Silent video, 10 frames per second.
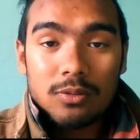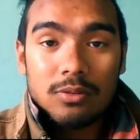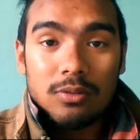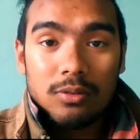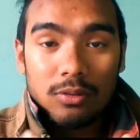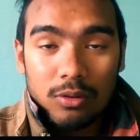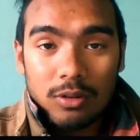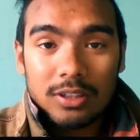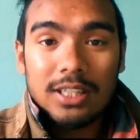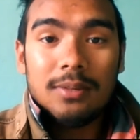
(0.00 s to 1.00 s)
to
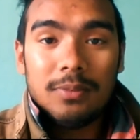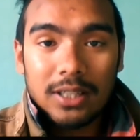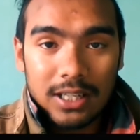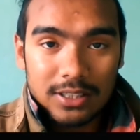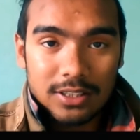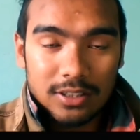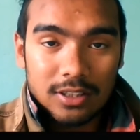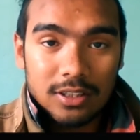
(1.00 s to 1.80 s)
load the application.